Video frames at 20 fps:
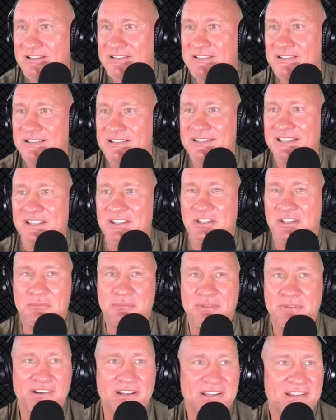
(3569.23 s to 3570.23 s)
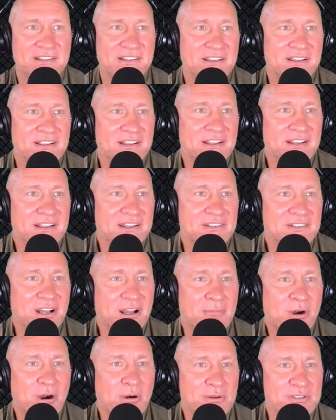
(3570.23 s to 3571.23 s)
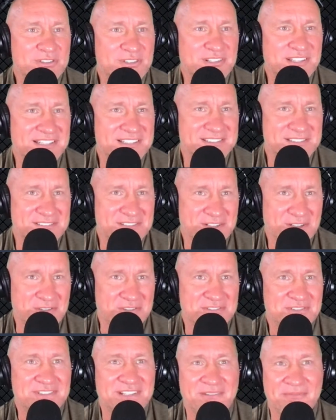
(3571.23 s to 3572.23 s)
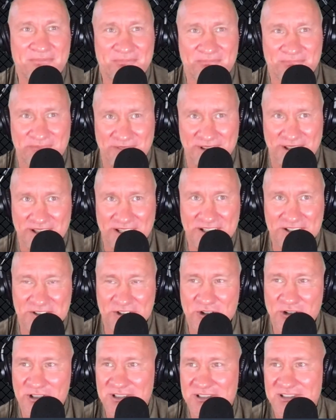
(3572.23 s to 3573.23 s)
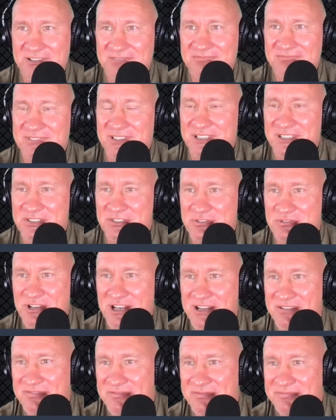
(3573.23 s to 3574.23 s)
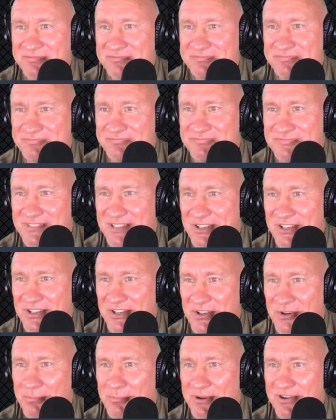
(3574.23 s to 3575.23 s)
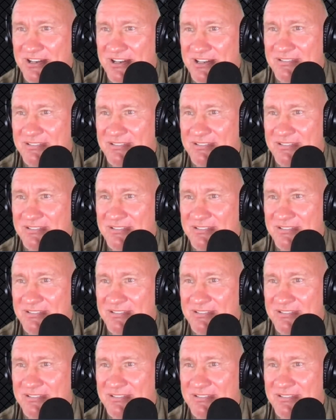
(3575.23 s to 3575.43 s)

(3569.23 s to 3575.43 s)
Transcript: Thank you, Barry. Tom always cleans as he goes. Yep. Cleans your cook, cleans your drive. There you go, Barry.